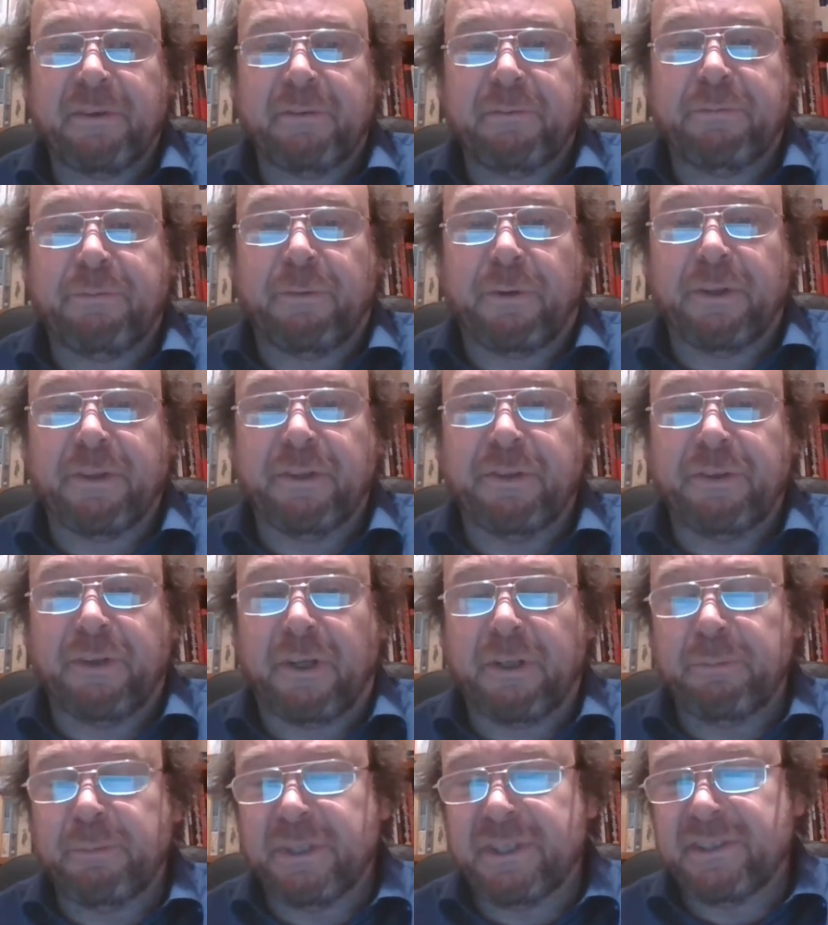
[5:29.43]
For the
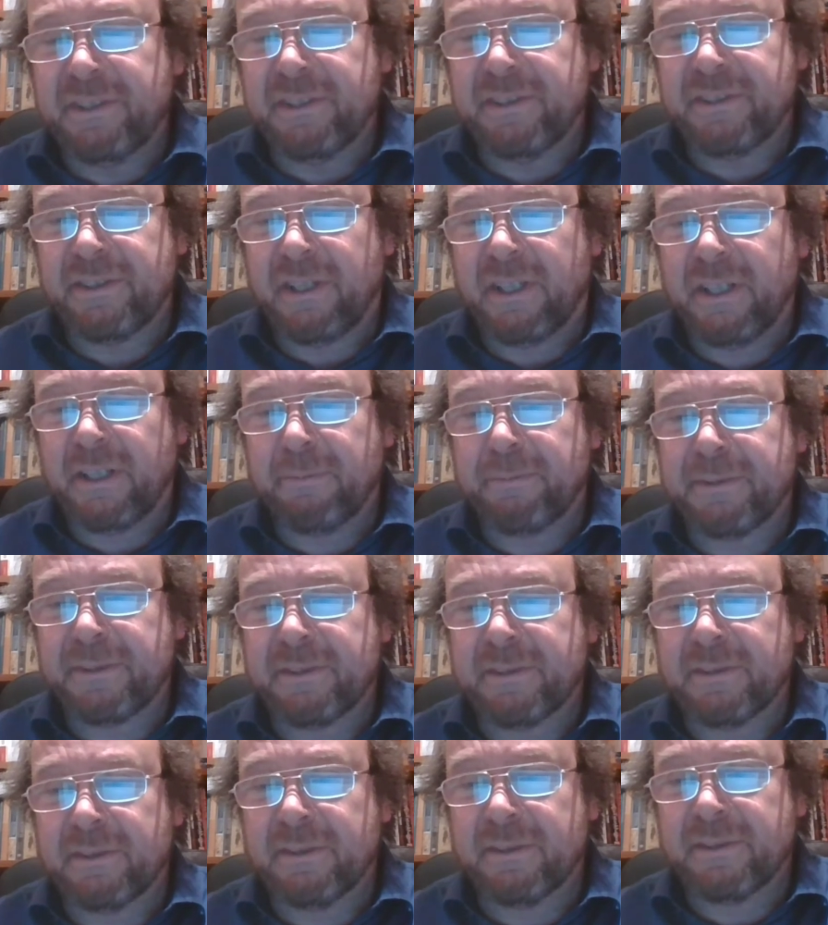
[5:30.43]
non-business
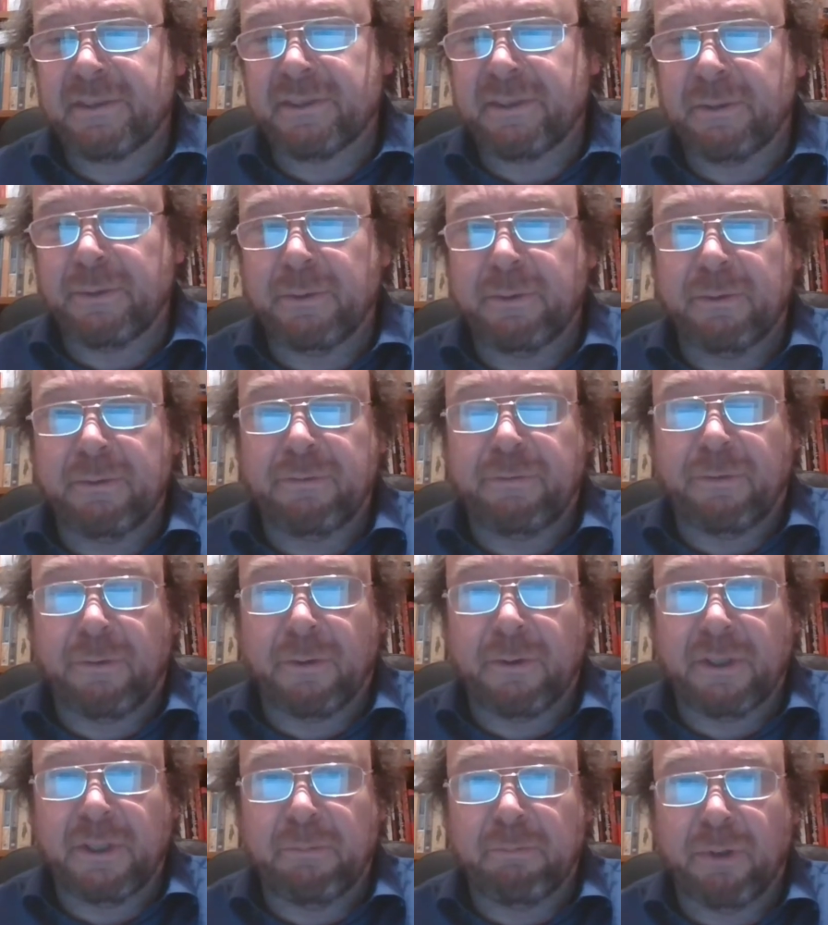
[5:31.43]
types, so
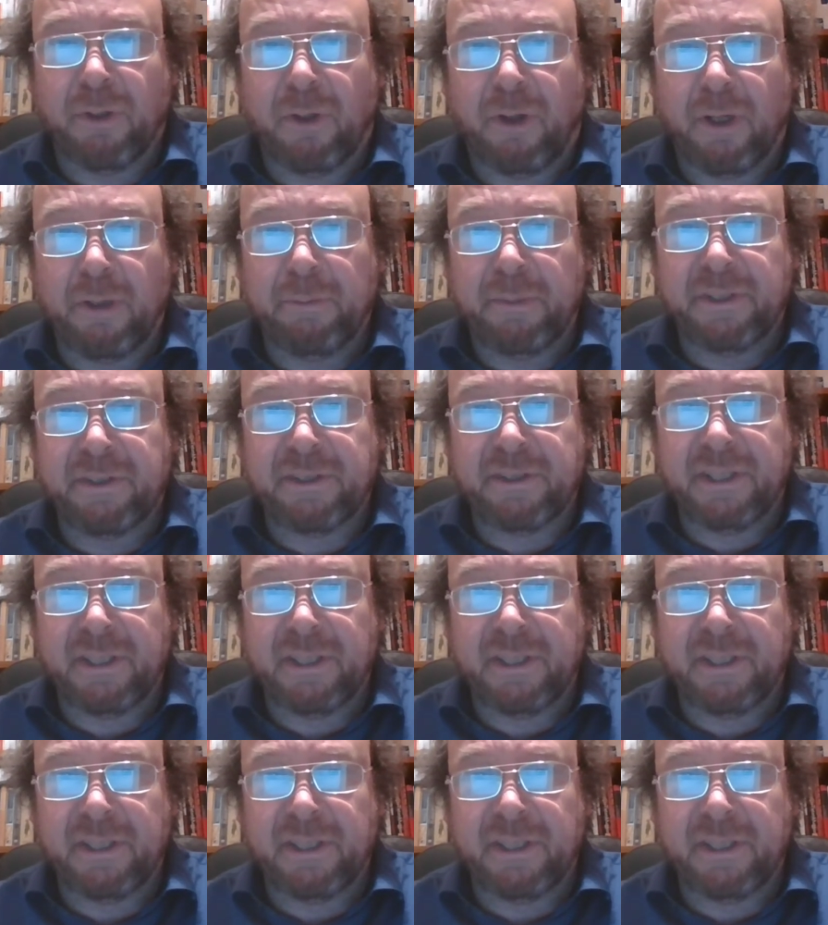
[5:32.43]
for employment,